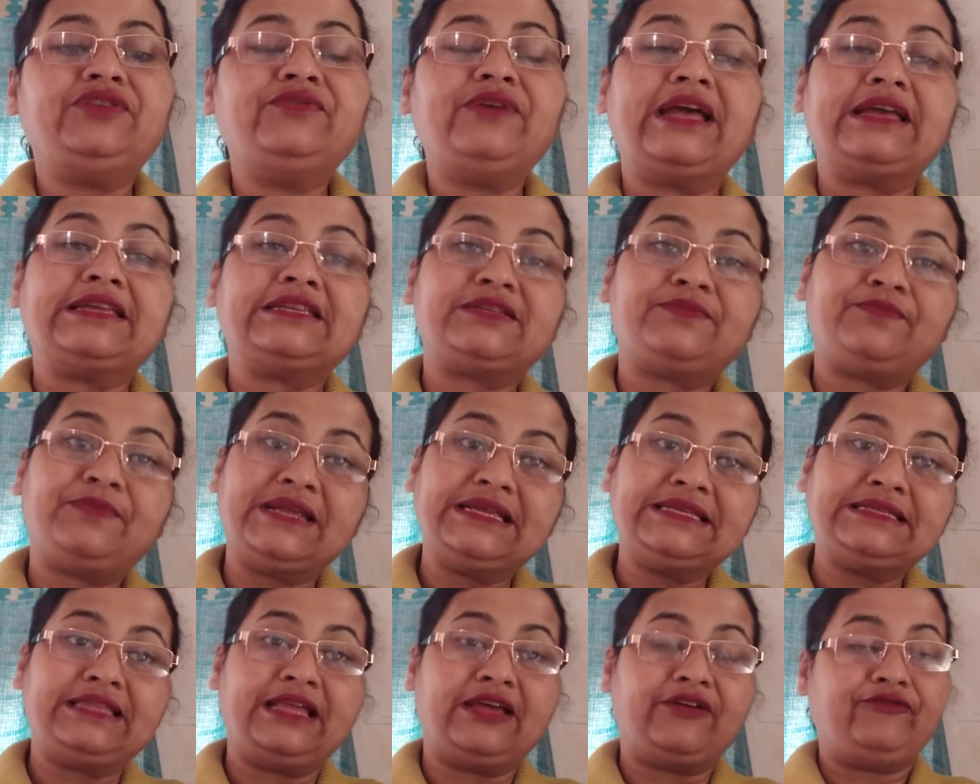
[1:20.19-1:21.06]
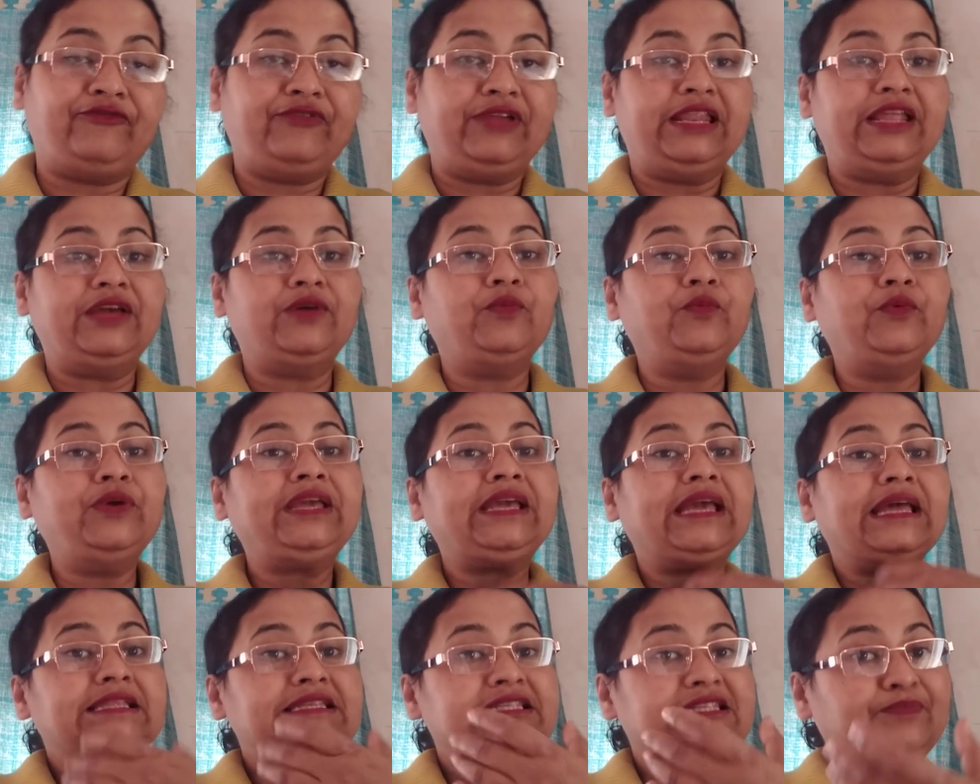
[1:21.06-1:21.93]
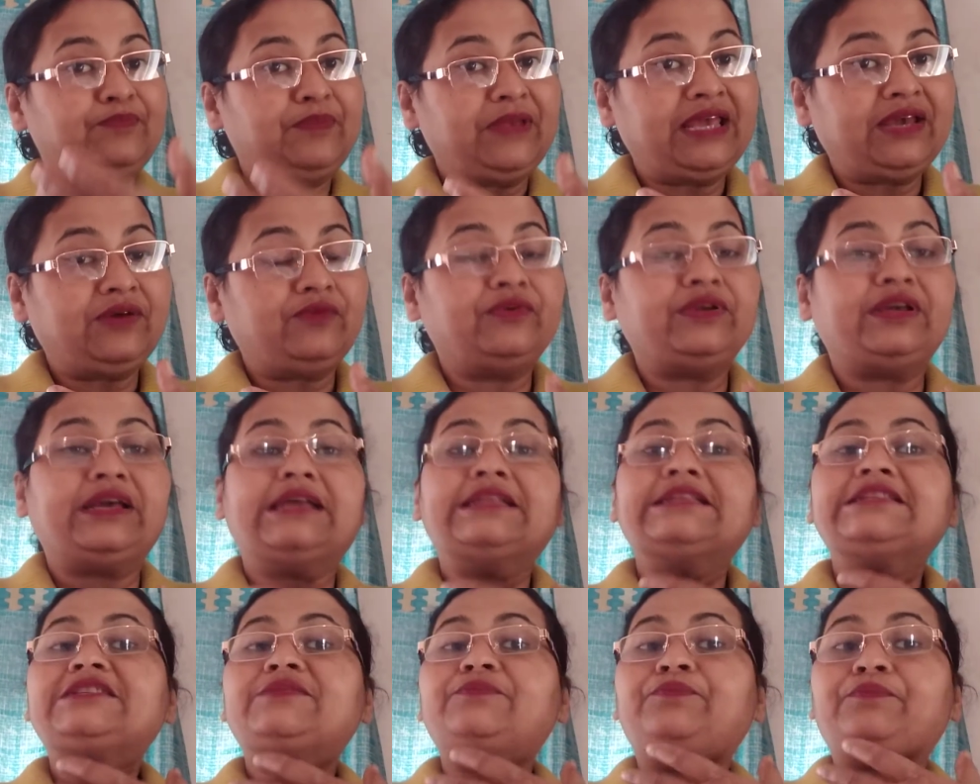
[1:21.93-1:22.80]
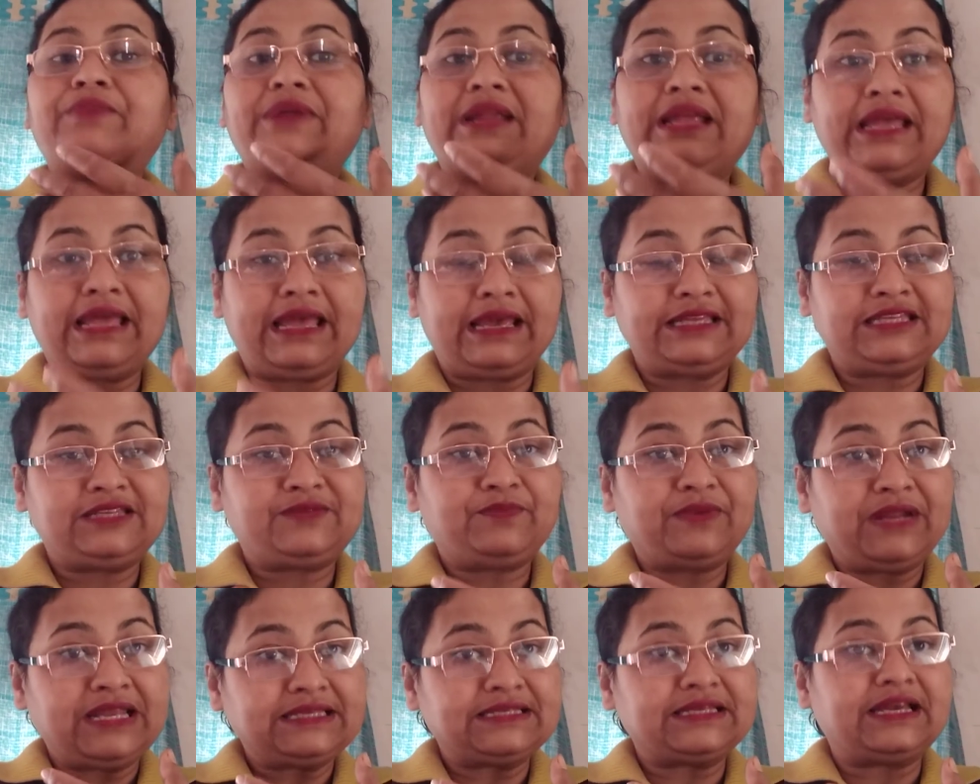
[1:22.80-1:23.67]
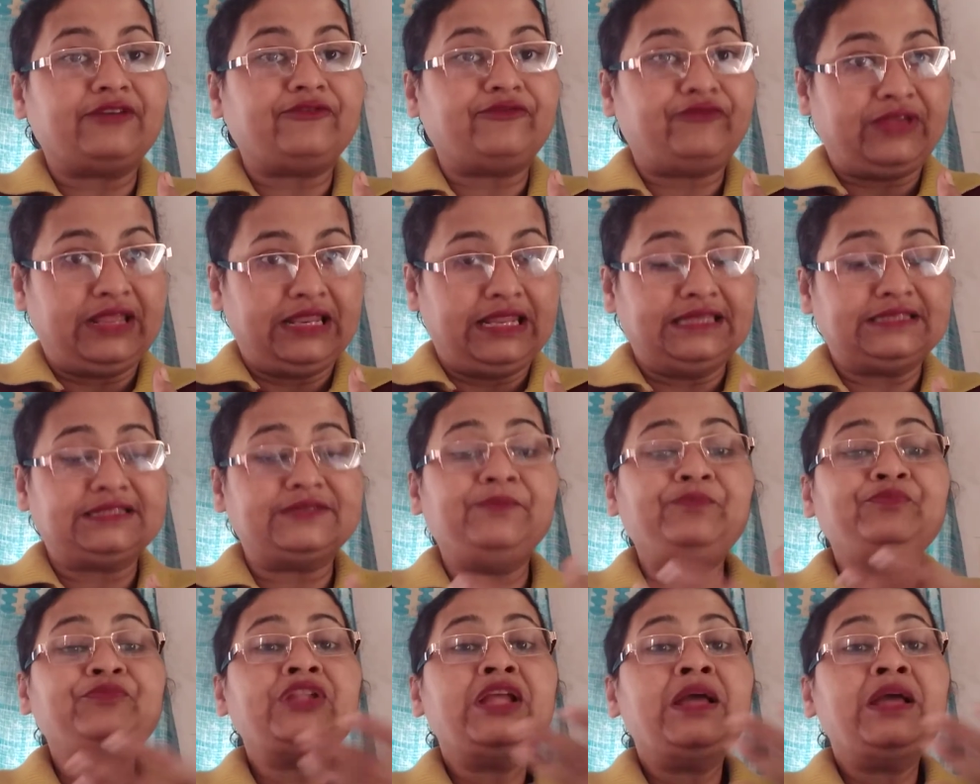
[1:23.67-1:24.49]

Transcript: to express their feeling we can speak we can spray, express our feelings